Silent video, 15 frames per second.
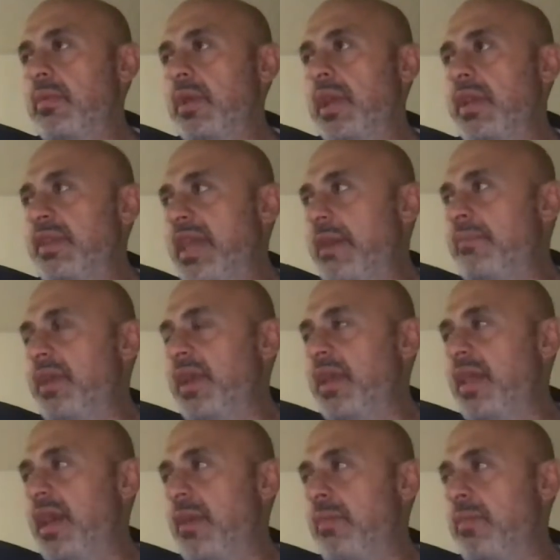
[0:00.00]
condemning
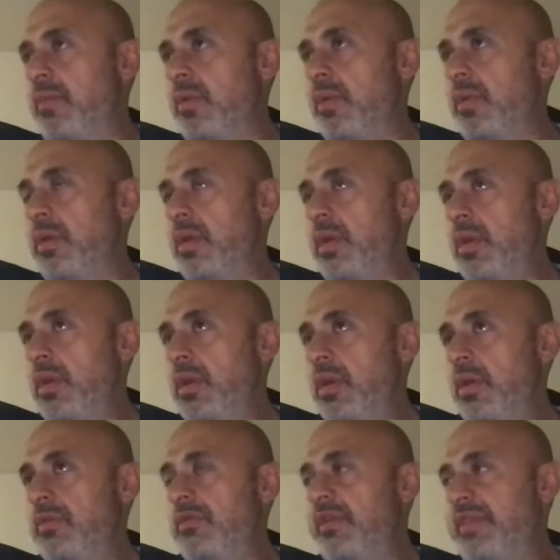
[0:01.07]
them
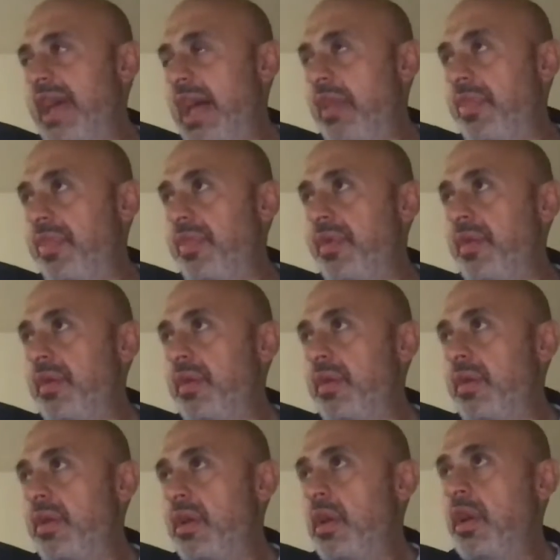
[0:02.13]
to death.
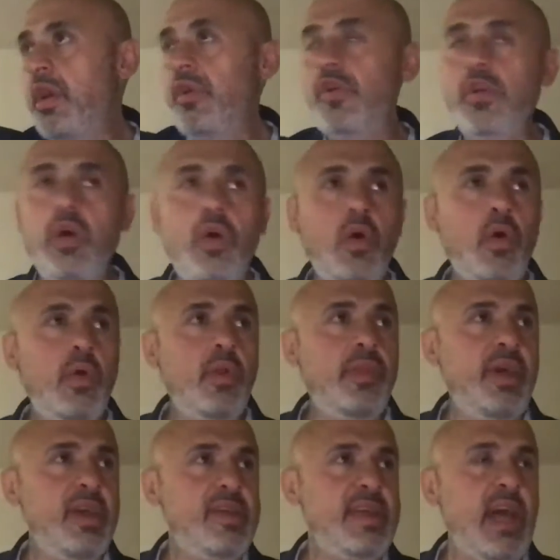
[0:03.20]
So
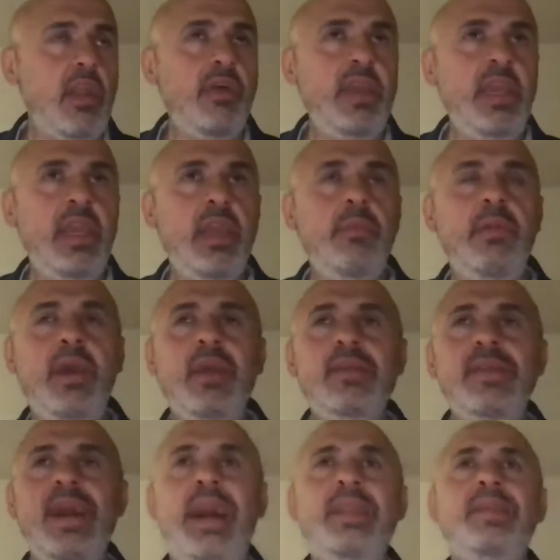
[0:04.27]
this Elohim
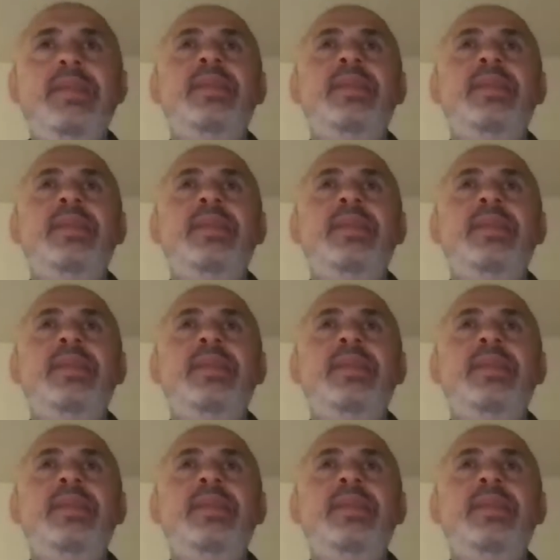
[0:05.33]
is not